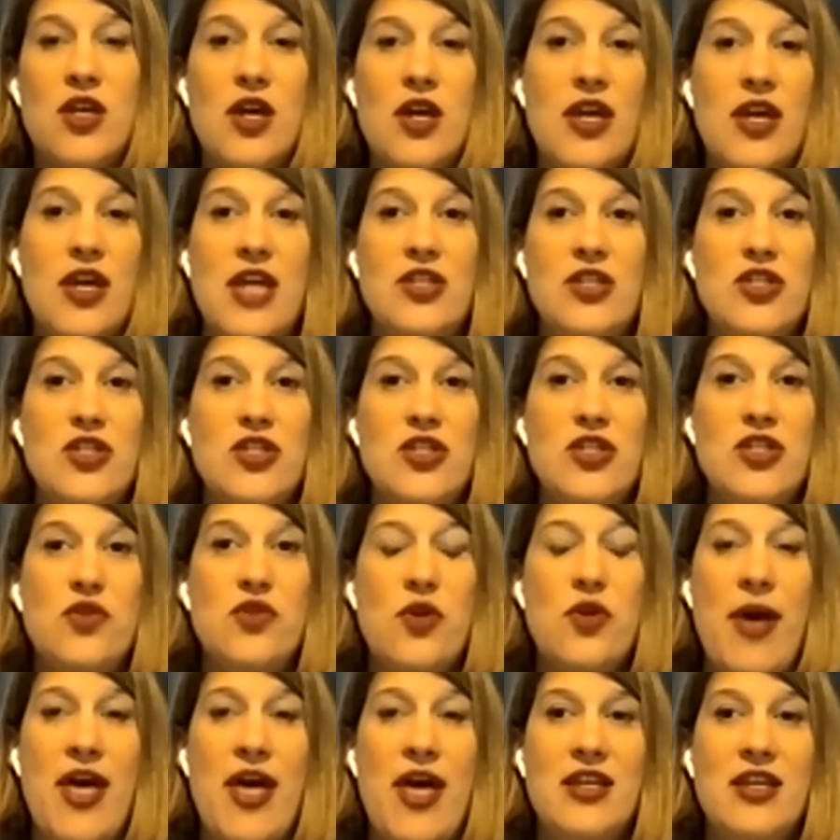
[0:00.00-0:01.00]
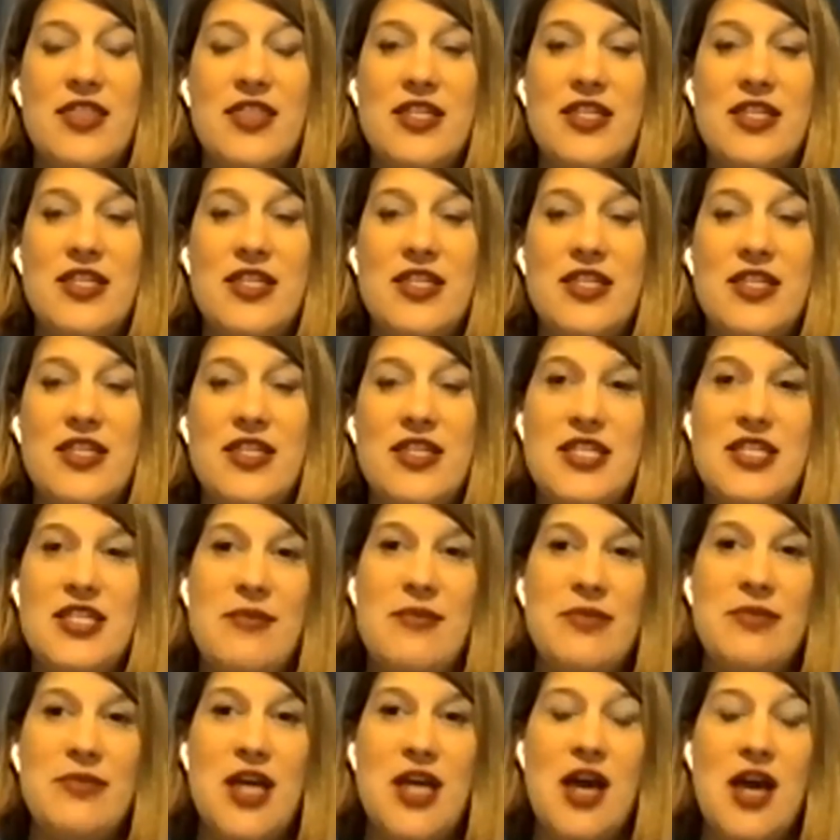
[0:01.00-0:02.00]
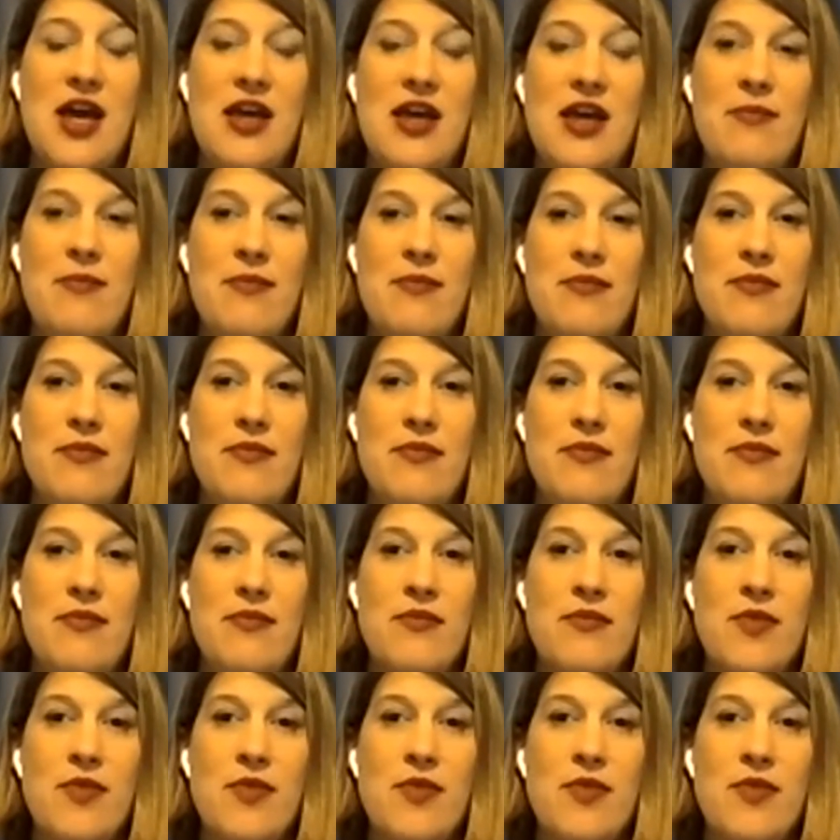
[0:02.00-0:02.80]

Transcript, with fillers: Again, do you go to bed at the same time?